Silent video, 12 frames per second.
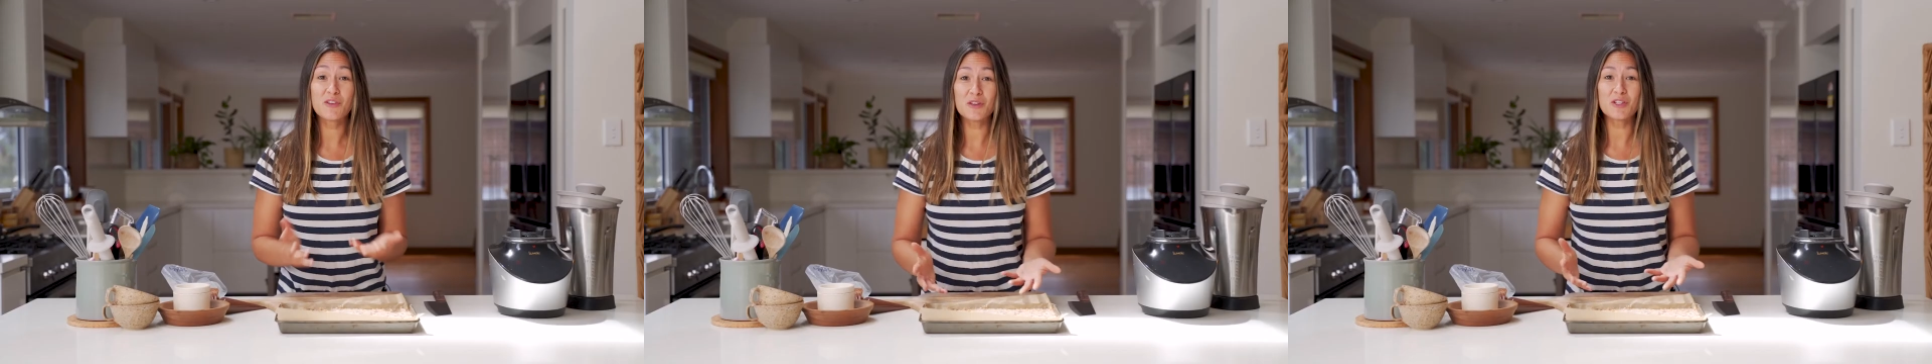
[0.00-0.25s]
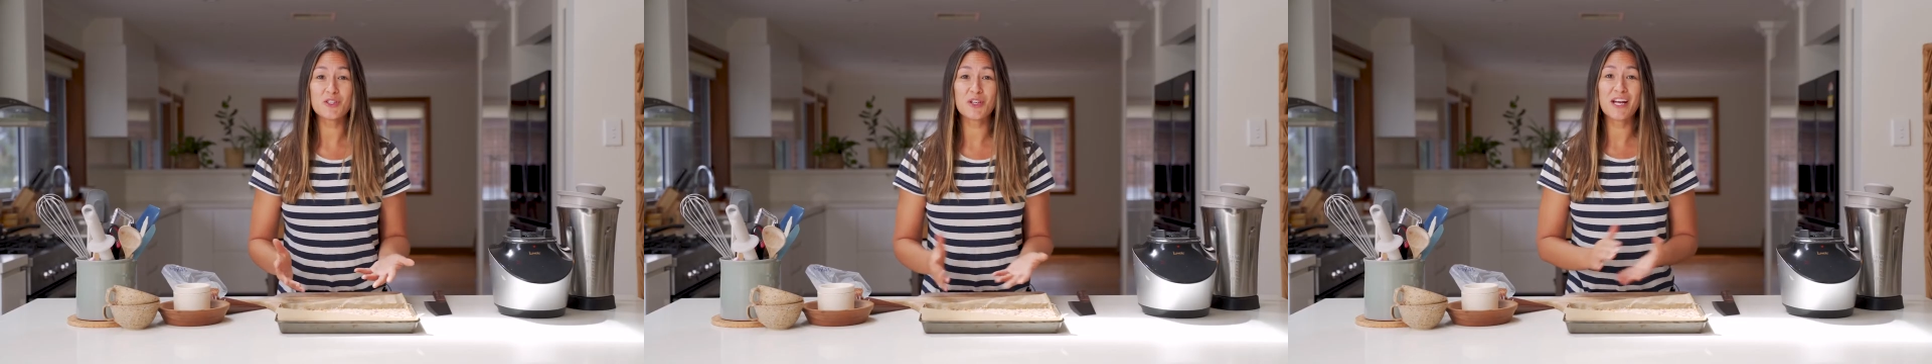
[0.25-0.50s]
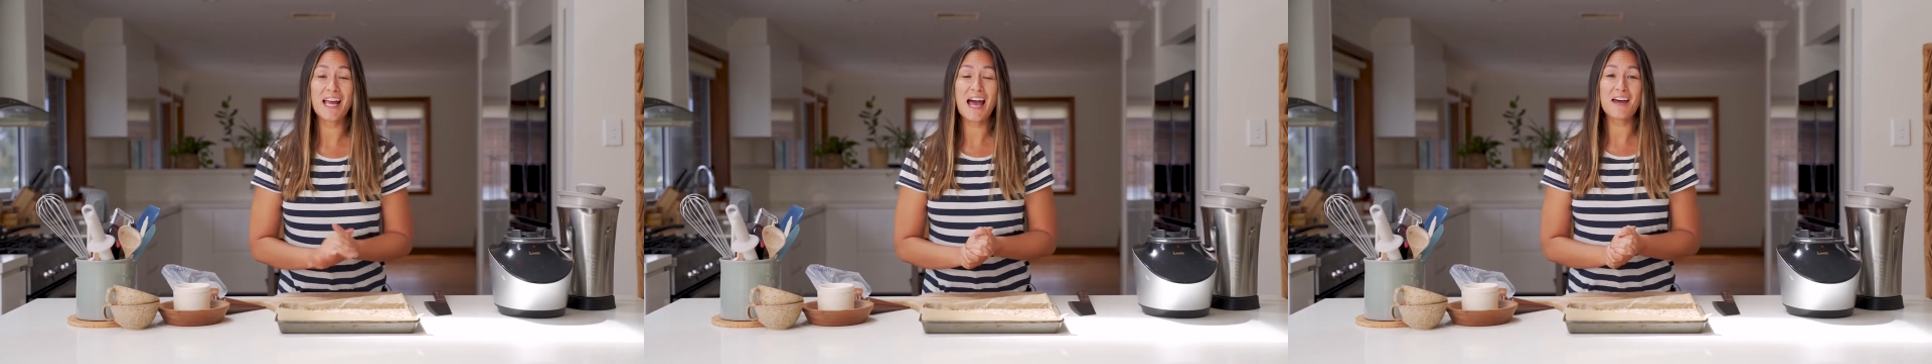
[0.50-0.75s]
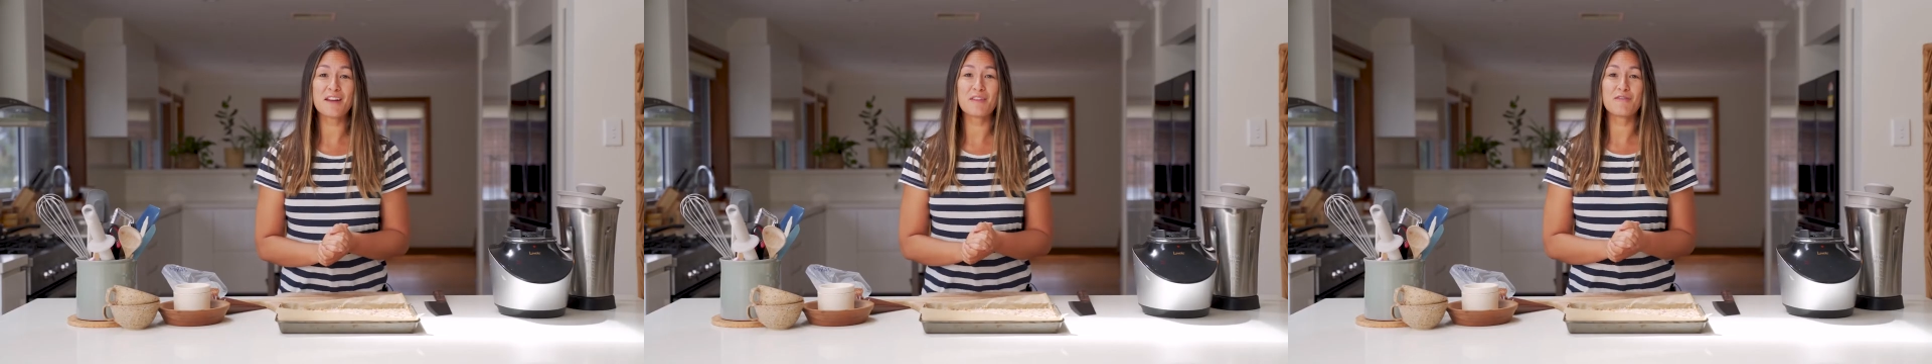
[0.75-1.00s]
got the tray
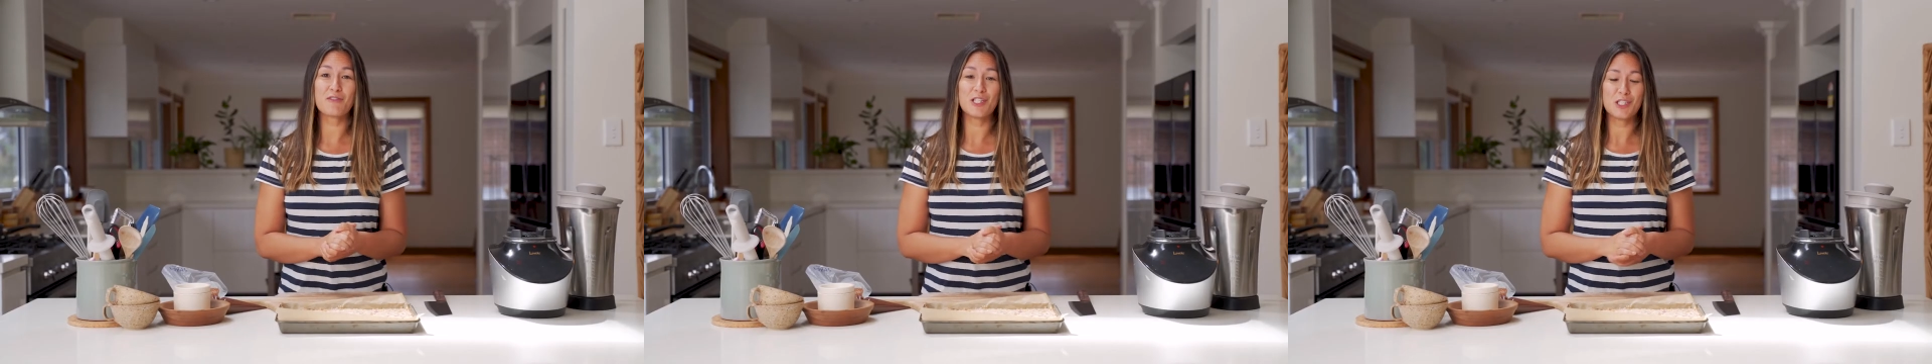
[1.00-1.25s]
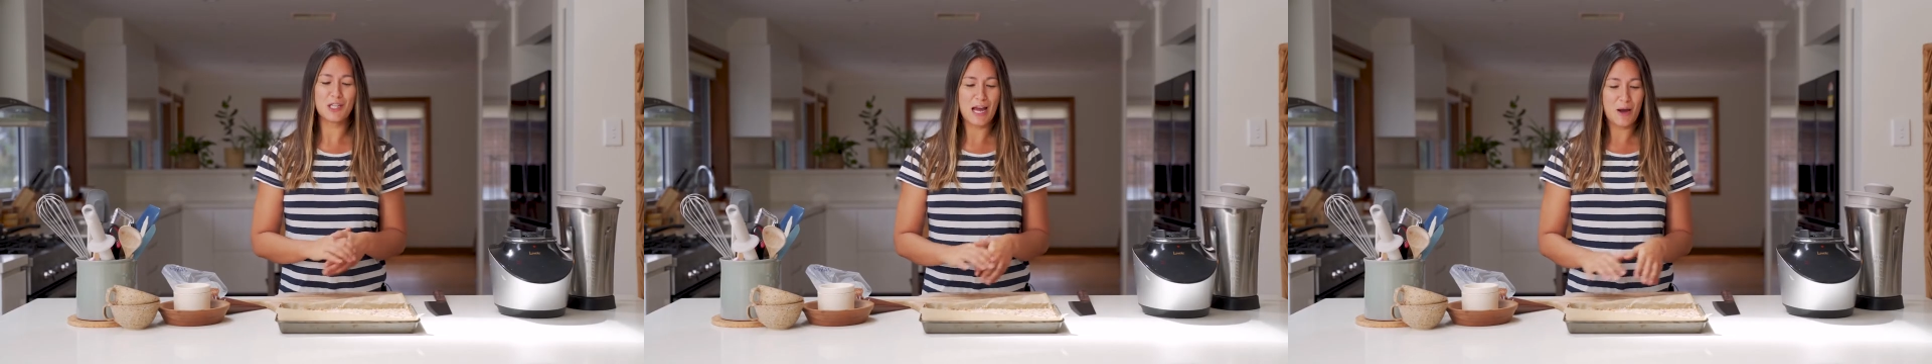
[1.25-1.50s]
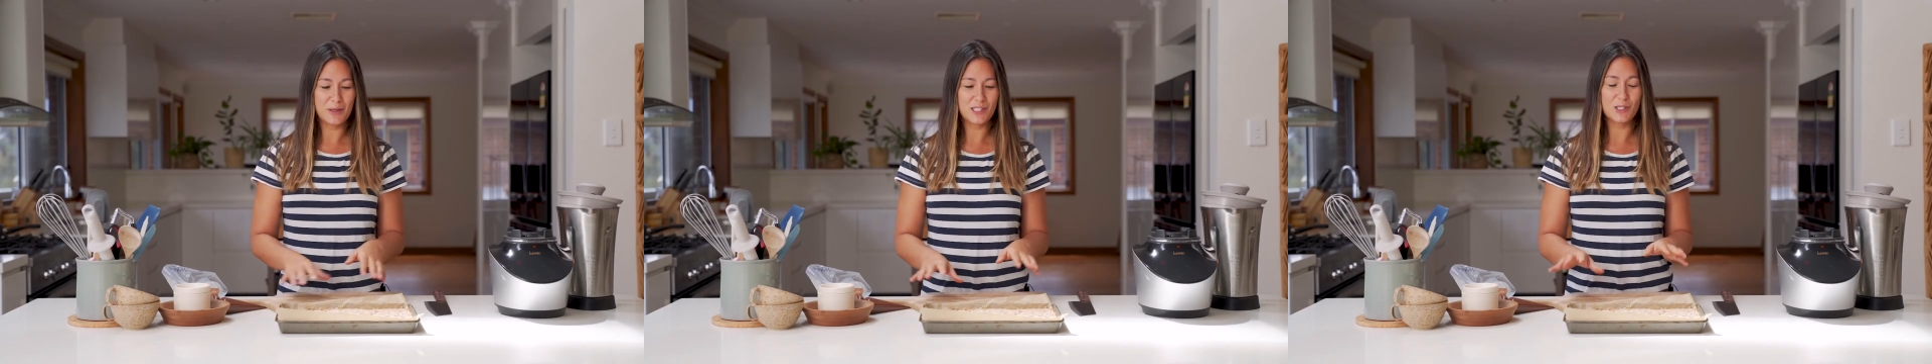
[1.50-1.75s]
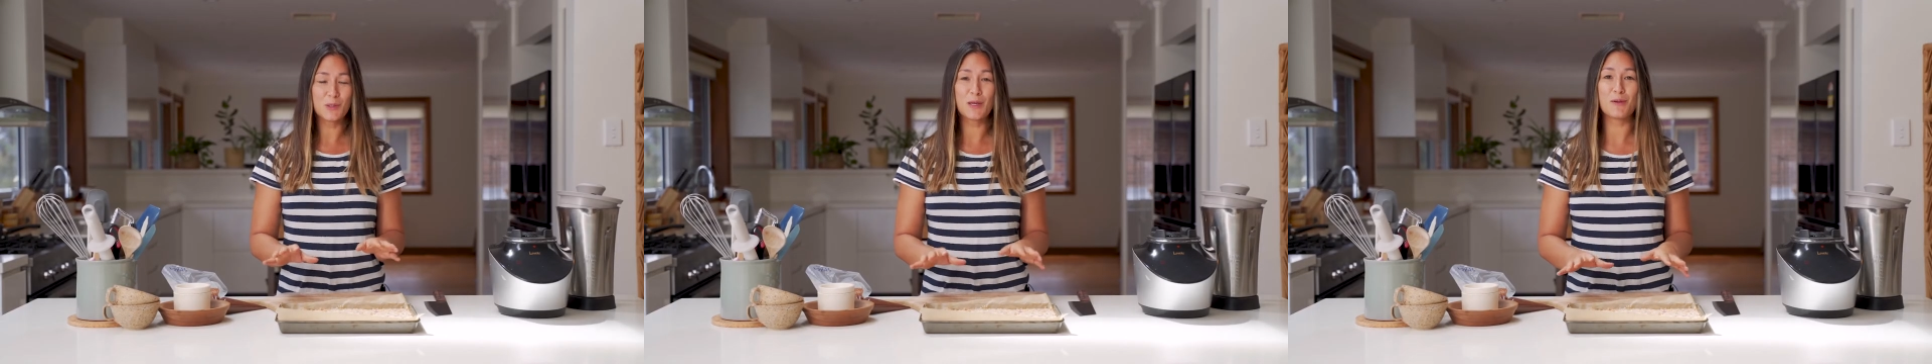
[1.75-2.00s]
out of the fridge now.
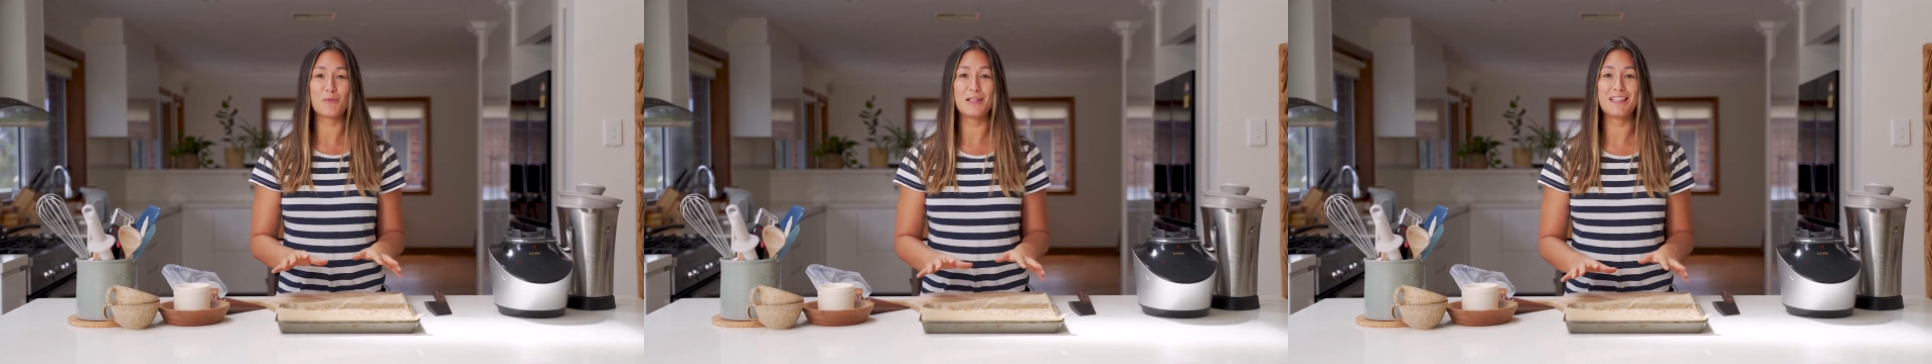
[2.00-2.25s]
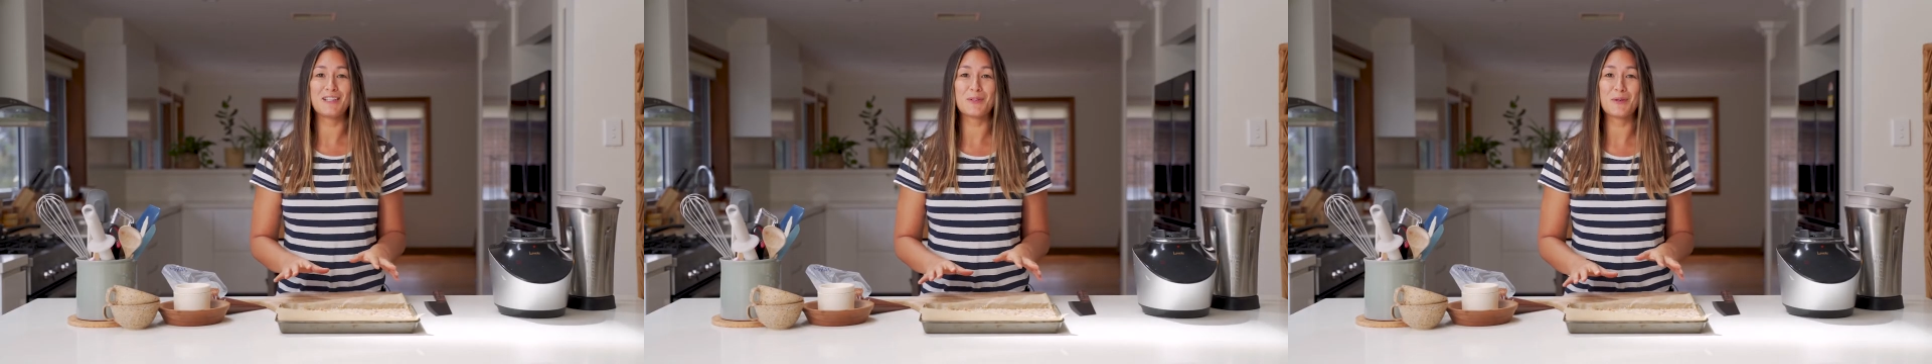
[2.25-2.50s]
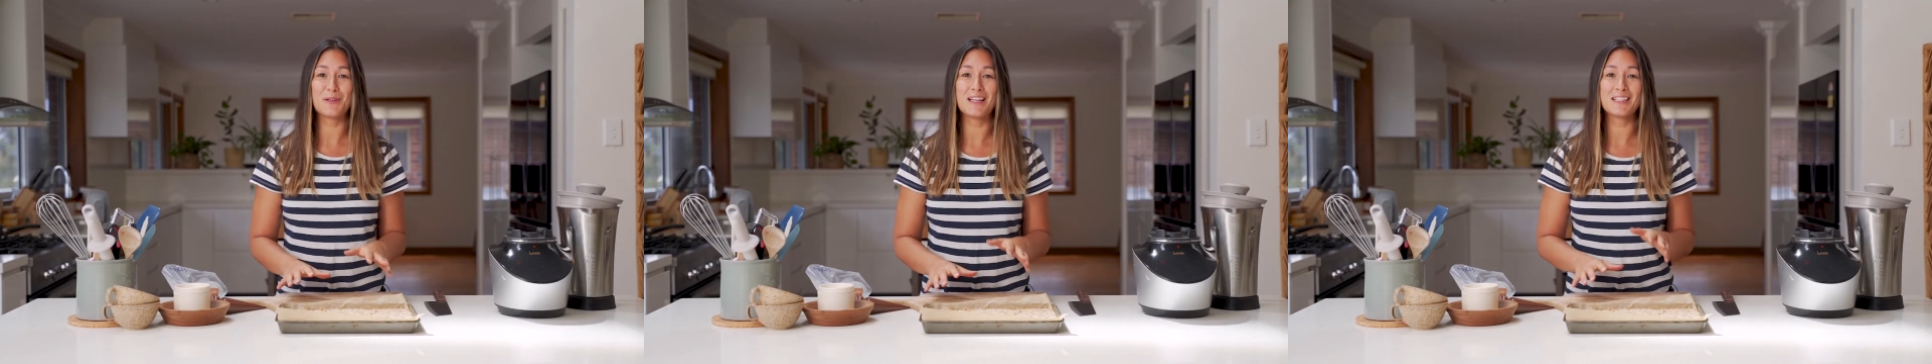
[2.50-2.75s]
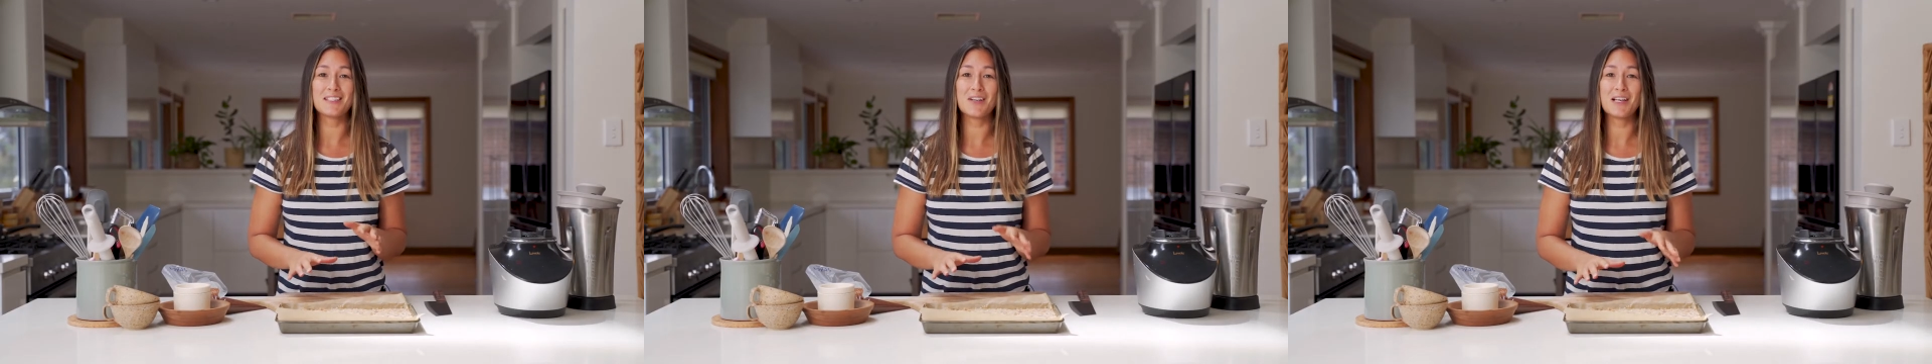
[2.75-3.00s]
It's looking really good.
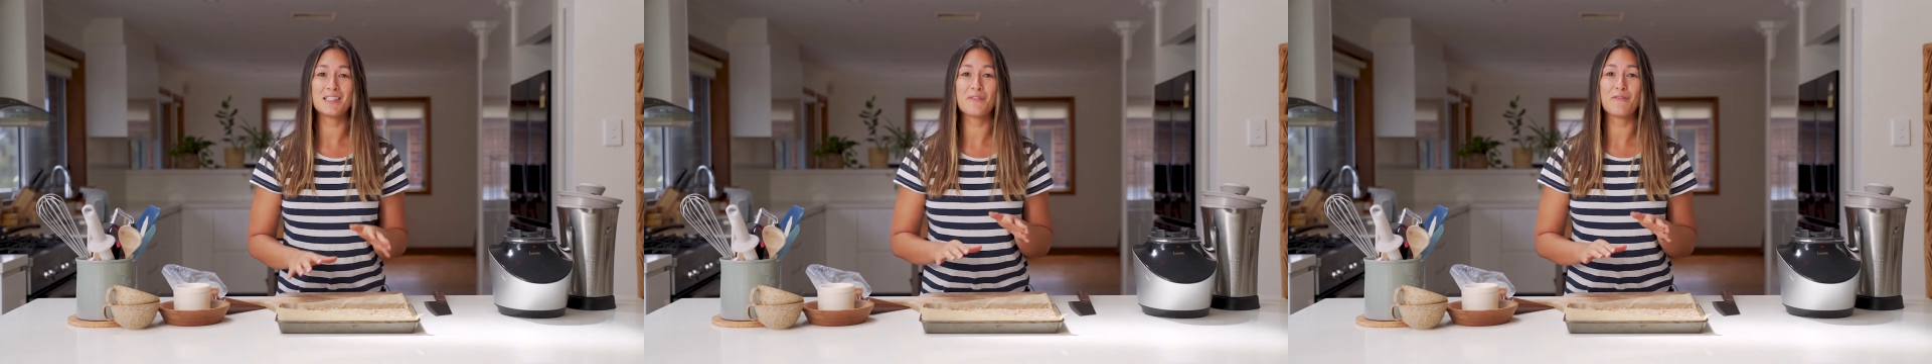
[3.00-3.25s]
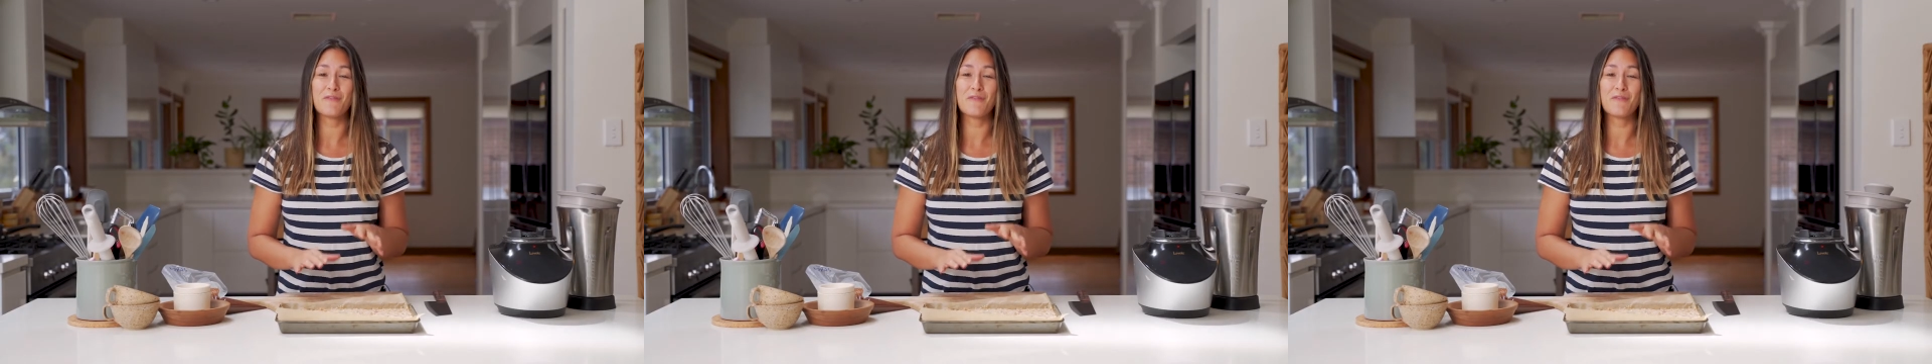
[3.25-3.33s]
It's nice and